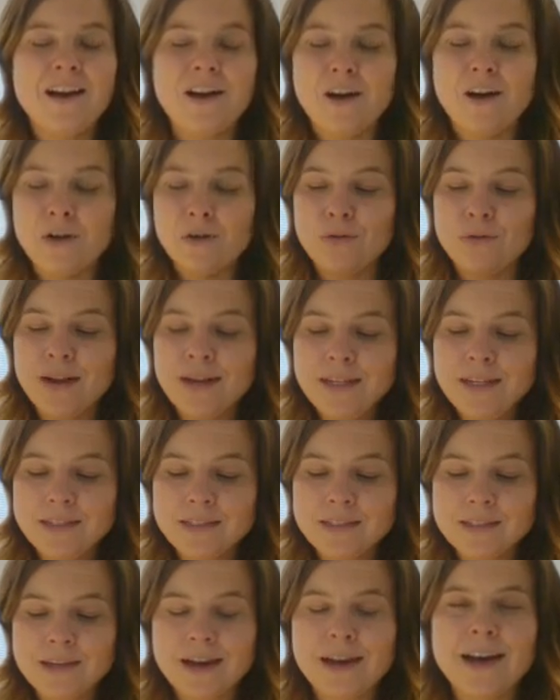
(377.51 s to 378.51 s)
All
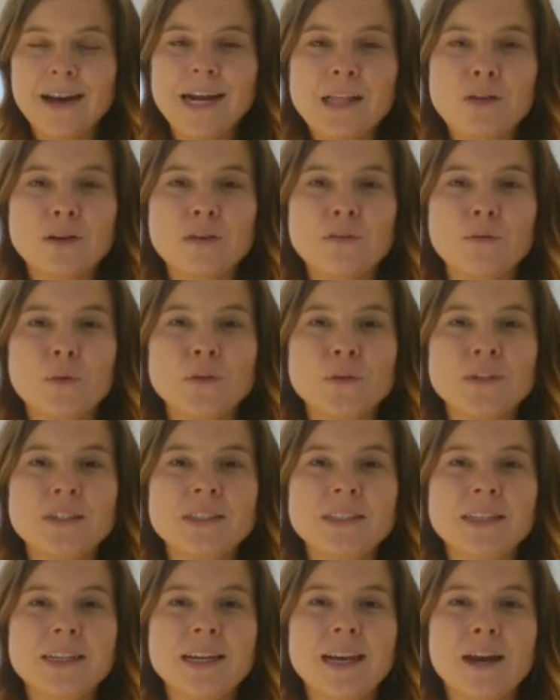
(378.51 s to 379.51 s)
right. I look forward to
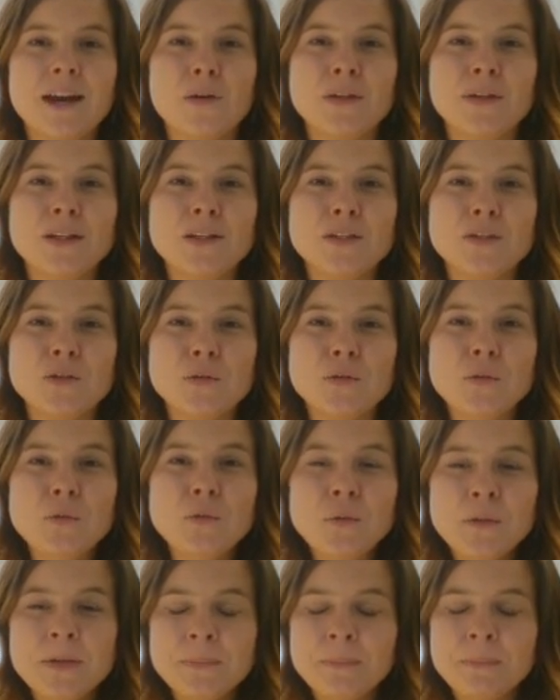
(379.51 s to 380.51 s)
see how they
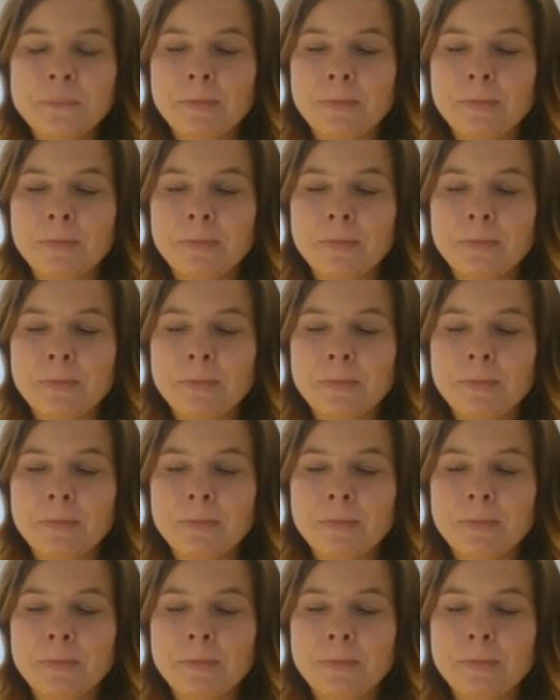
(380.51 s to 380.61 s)
do.